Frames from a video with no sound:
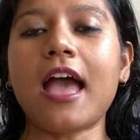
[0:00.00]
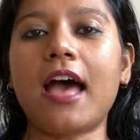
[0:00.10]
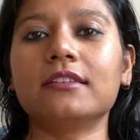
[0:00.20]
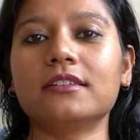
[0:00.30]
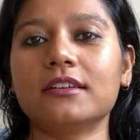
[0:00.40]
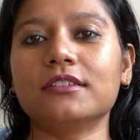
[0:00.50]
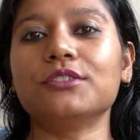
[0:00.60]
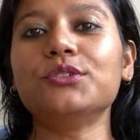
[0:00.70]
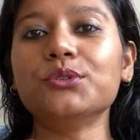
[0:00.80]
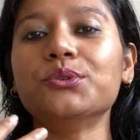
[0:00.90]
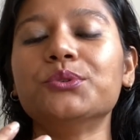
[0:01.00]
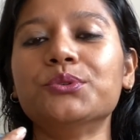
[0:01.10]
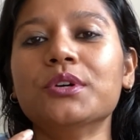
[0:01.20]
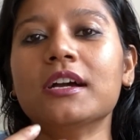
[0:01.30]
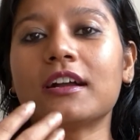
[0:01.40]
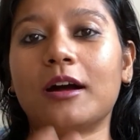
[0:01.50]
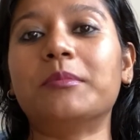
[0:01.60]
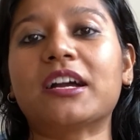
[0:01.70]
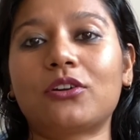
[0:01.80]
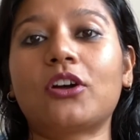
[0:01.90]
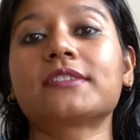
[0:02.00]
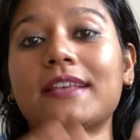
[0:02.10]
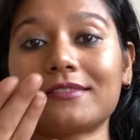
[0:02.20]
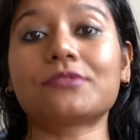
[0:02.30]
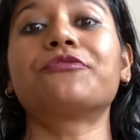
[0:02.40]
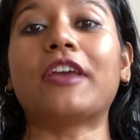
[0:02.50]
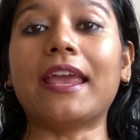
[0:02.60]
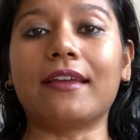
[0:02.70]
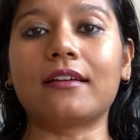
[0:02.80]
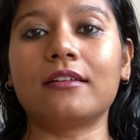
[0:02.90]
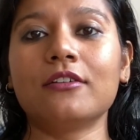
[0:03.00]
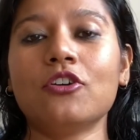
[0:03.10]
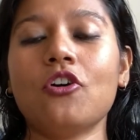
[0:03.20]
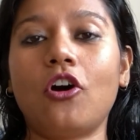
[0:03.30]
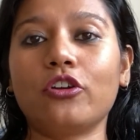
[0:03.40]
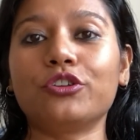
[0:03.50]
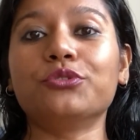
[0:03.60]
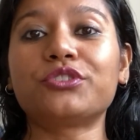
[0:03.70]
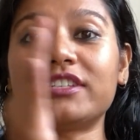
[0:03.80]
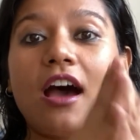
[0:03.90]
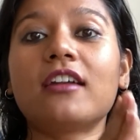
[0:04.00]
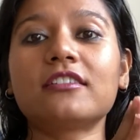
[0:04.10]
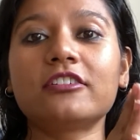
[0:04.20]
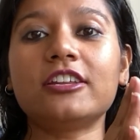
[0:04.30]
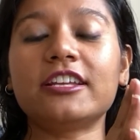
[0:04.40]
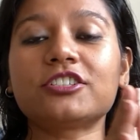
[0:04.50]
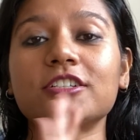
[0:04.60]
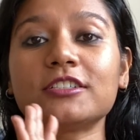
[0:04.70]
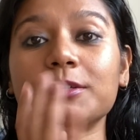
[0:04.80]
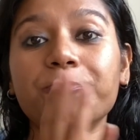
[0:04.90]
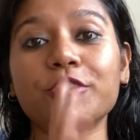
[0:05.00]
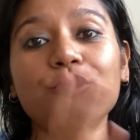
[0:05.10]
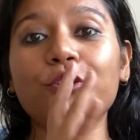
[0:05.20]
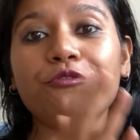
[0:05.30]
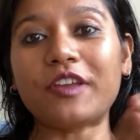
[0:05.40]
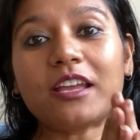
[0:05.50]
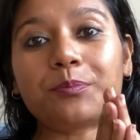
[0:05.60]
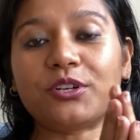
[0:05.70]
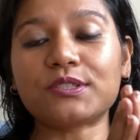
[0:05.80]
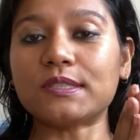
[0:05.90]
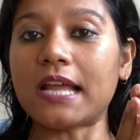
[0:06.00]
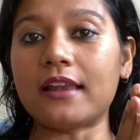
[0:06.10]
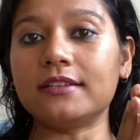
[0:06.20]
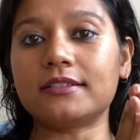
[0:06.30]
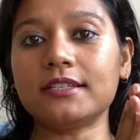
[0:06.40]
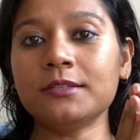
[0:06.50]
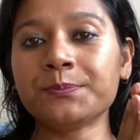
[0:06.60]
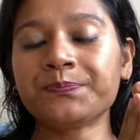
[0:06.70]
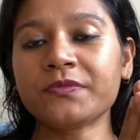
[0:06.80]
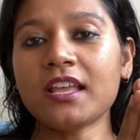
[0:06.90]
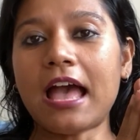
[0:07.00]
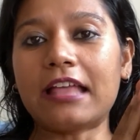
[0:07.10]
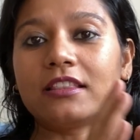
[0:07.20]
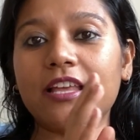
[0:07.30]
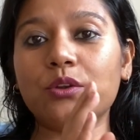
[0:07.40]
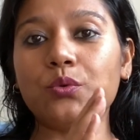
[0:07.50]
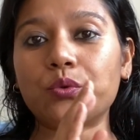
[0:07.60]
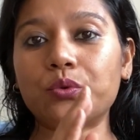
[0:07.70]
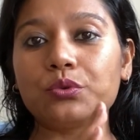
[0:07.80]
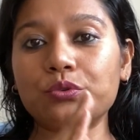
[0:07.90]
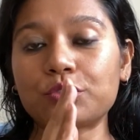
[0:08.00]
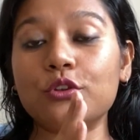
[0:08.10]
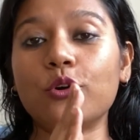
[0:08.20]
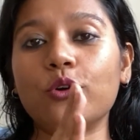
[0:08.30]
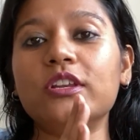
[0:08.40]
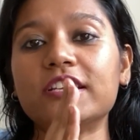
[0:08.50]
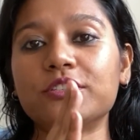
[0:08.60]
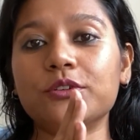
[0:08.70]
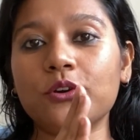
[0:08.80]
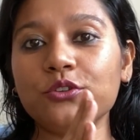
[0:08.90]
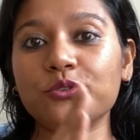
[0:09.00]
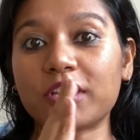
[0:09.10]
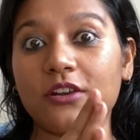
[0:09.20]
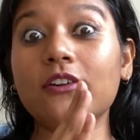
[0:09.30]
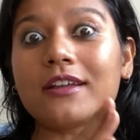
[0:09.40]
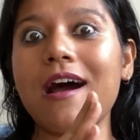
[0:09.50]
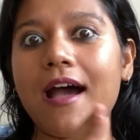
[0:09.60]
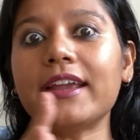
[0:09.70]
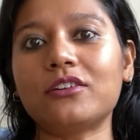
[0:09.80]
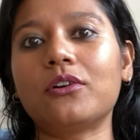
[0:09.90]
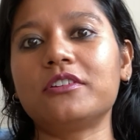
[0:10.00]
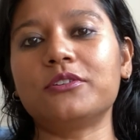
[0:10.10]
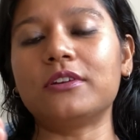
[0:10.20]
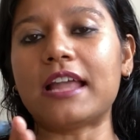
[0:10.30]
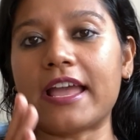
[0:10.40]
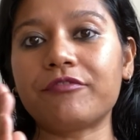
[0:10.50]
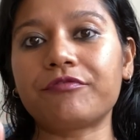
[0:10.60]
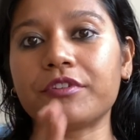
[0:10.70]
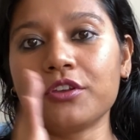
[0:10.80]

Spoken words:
and you come across as fake, or you start a relationship with your fake personality, and then slowly, you cannot hide all your life.